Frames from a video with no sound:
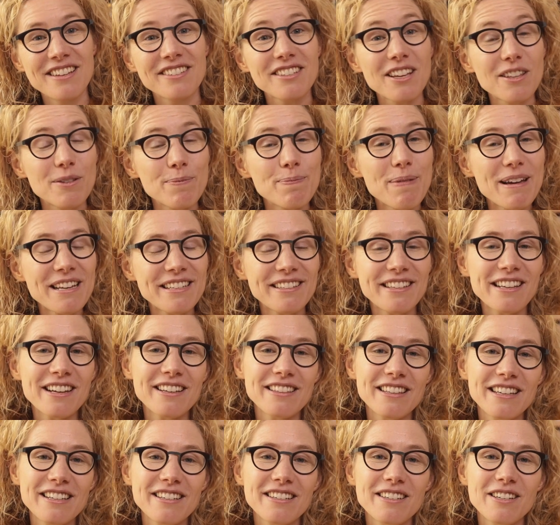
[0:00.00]
So the best thing
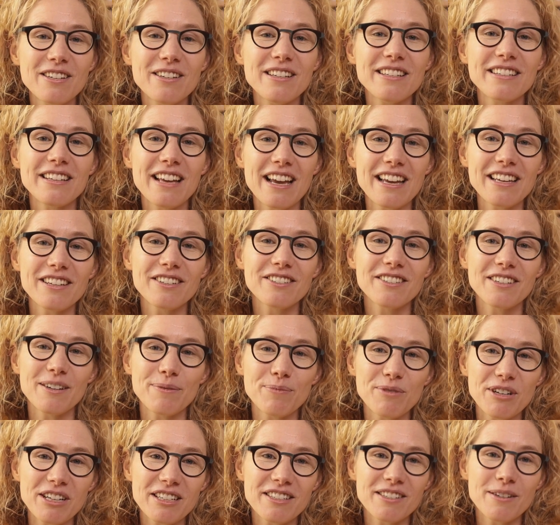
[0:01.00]
I think to do is get your
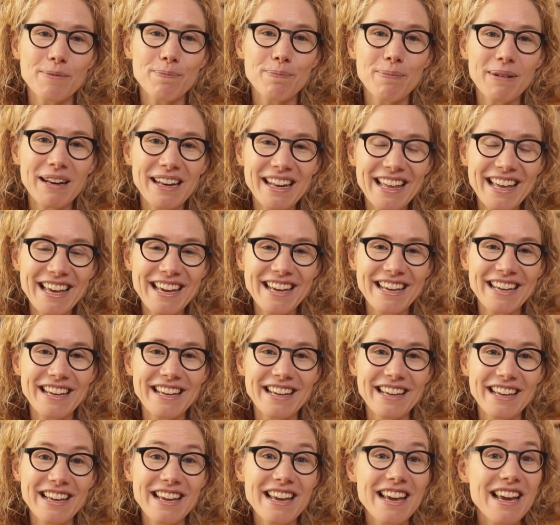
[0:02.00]
subjects to
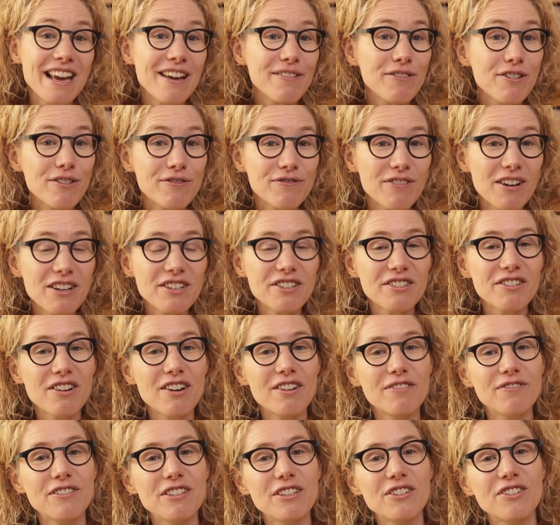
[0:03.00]
play. If you're
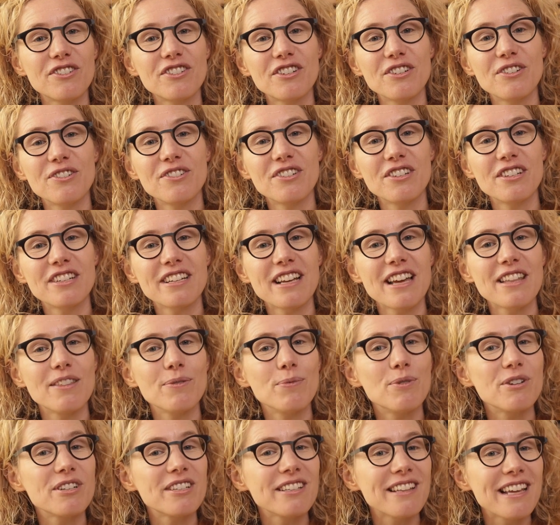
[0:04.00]
photographing your children together,
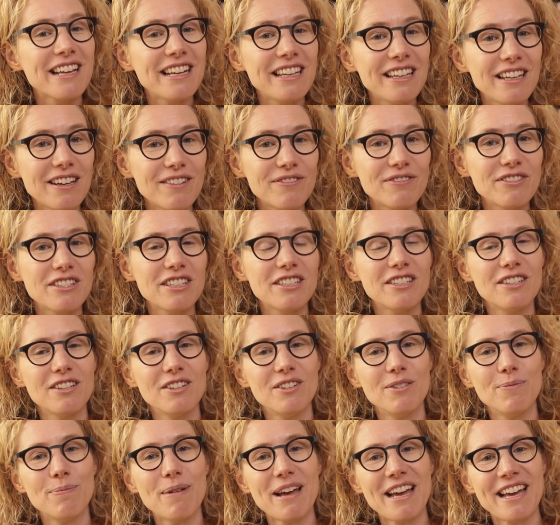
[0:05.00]
what do they love to
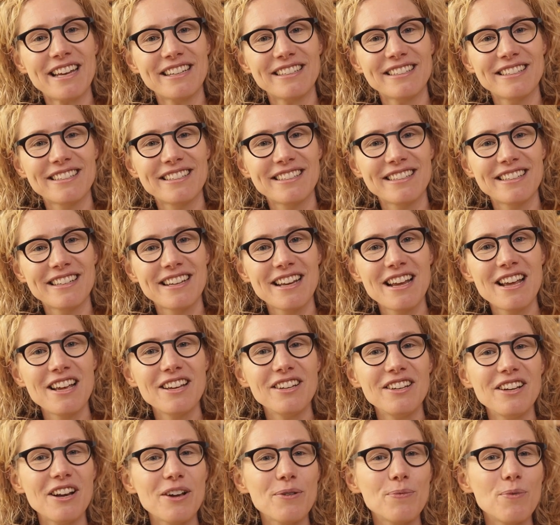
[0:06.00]
do best?
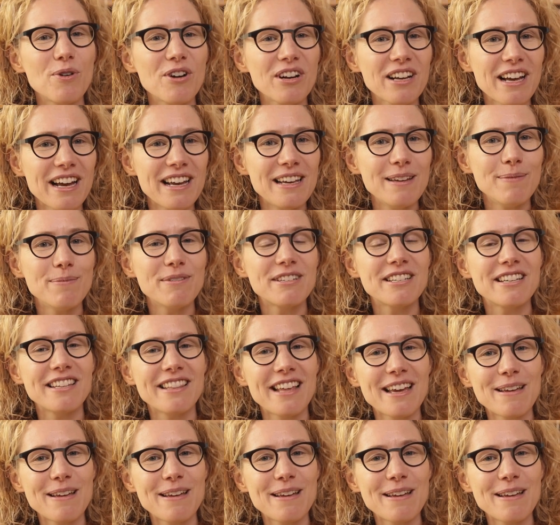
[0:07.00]
You know, what games do